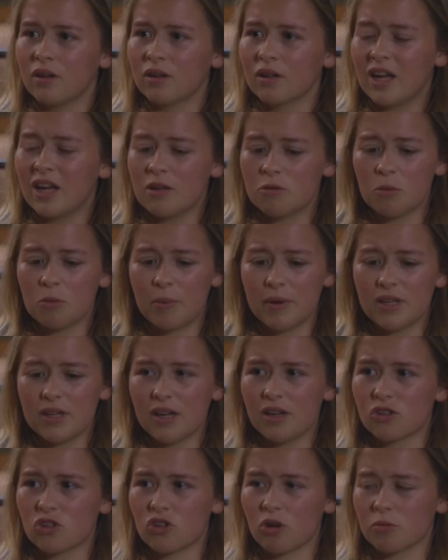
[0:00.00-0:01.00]
Keeps me busy
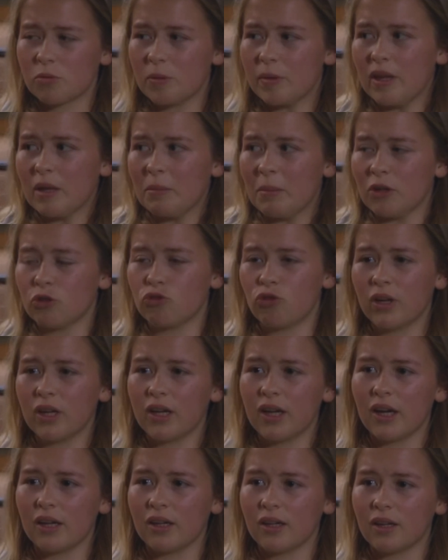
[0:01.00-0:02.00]
and stops me thinking about
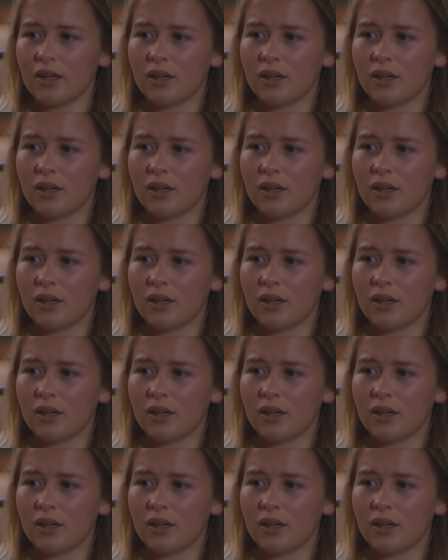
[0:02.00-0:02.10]
drinking.